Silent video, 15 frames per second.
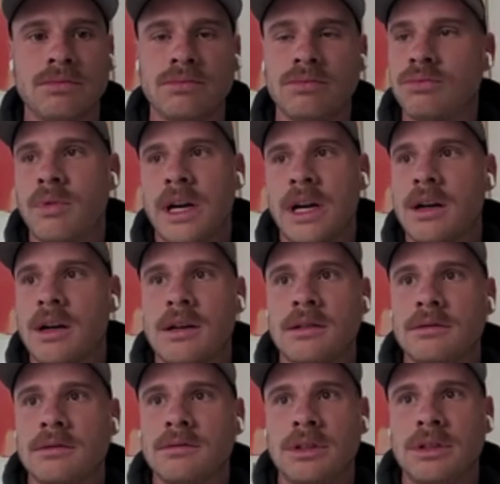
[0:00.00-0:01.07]

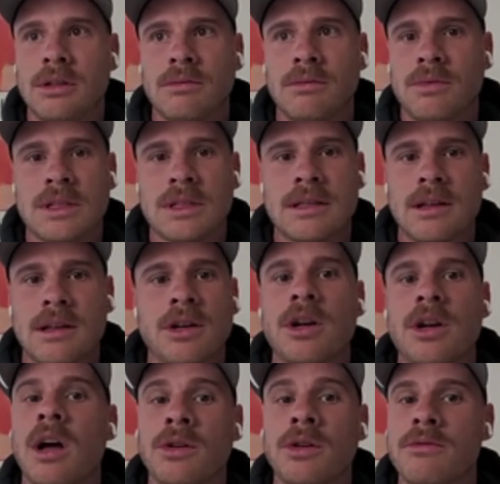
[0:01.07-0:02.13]
where what's
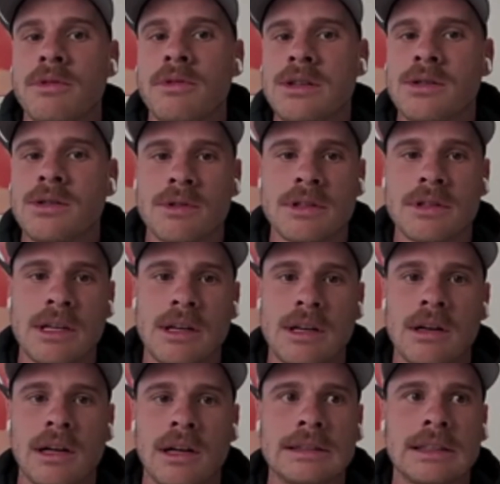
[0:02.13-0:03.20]
a good resource
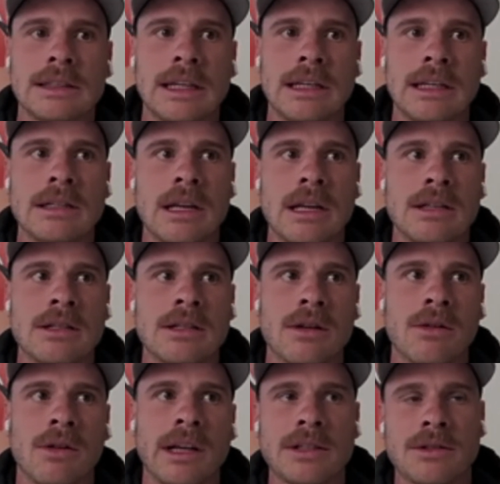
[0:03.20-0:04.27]
here, and
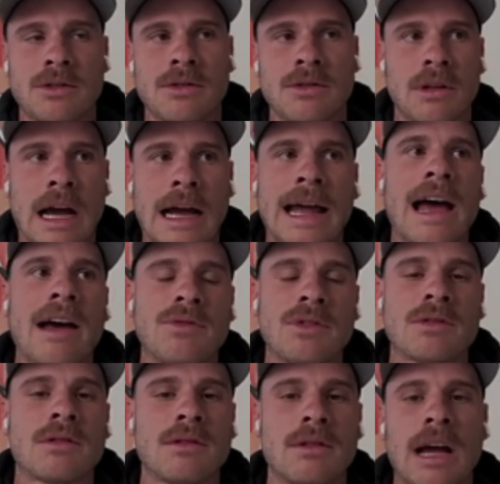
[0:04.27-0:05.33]
so like
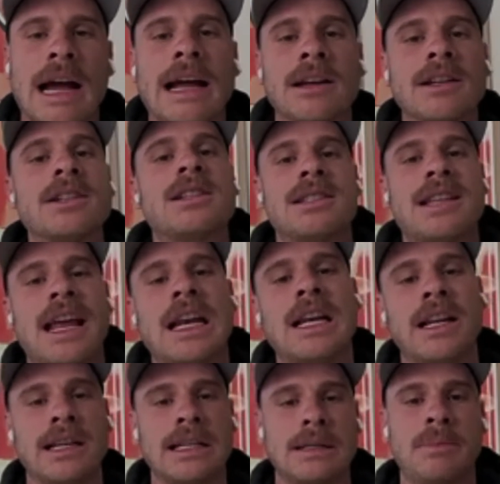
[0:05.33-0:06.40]
I understand
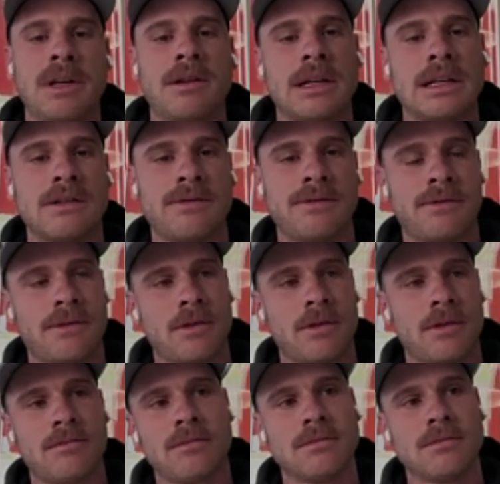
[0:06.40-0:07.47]
the experience
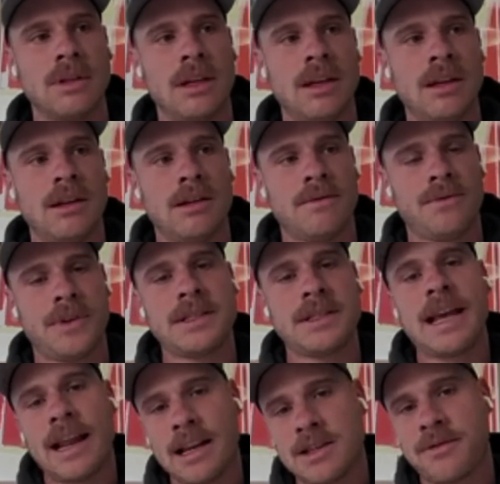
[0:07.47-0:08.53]
from the
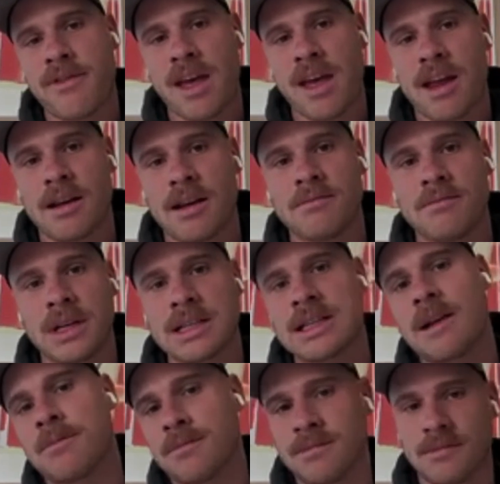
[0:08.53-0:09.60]
tennis fan because
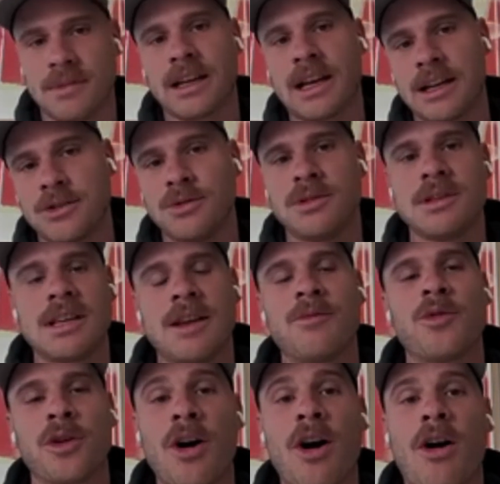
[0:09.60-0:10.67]
I'm like I do the same
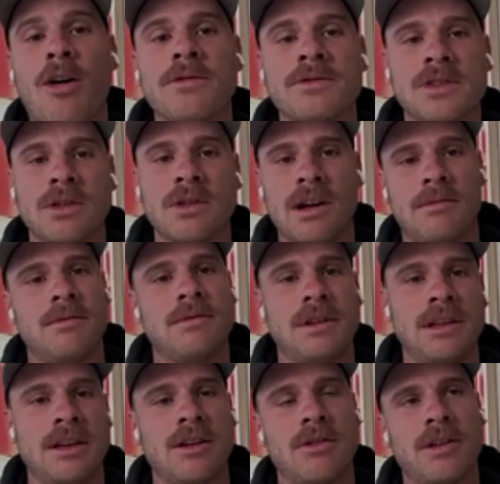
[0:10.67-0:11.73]
for golf. So
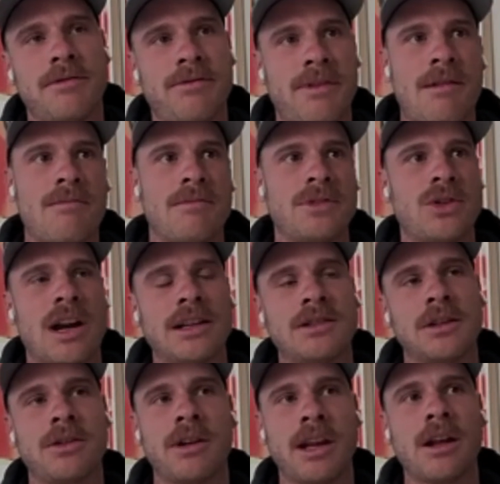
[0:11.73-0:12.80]
if I'm trying to
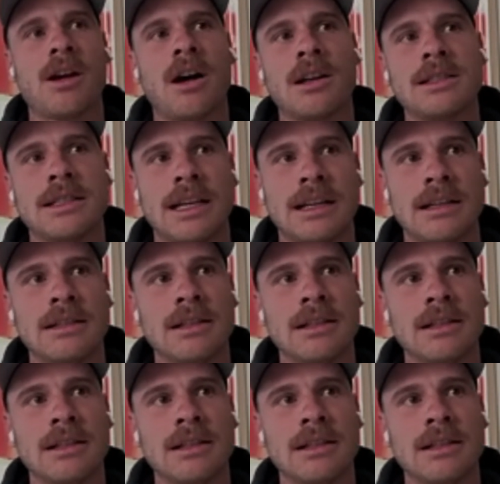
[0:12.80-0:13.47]
create content,